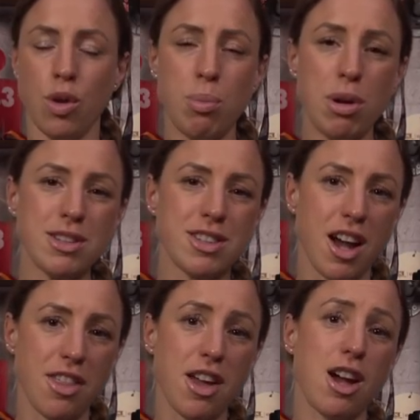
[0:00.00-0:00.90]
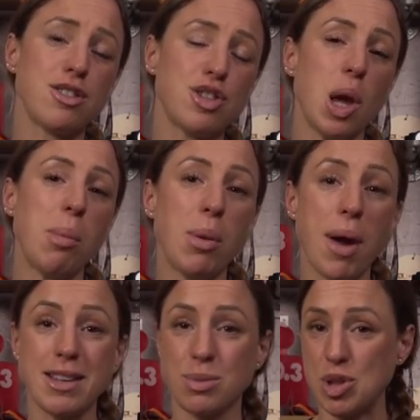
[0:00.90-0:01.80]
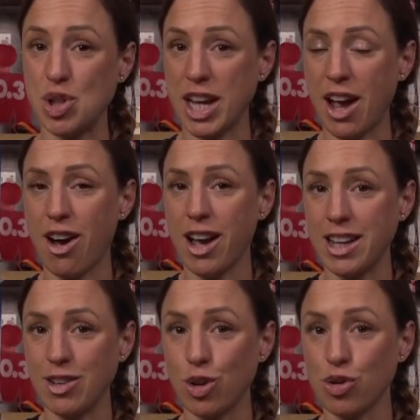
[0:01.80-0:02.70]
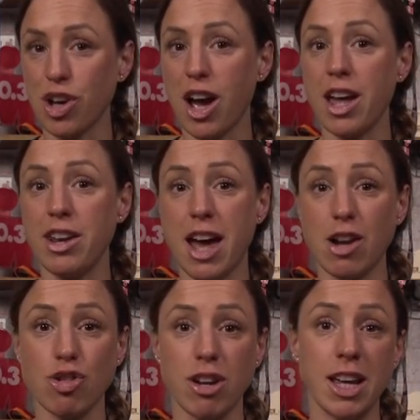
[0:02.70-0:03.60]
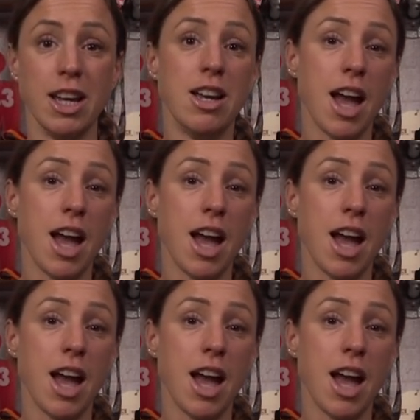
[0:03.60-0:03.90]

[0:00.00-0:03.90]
On the plus side, there are so many ways in which you can get iron into your diet naturally.